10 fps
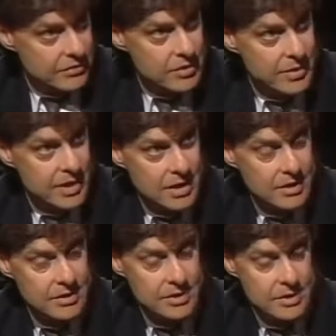I grew up in
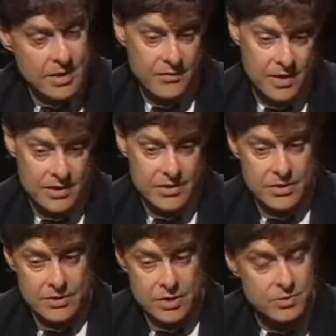Ireland. Uh, my father's
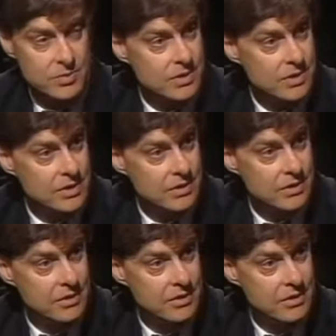Scottish, but uh,
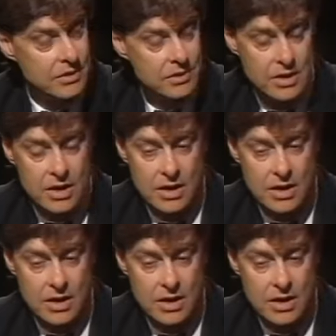where in Ireland?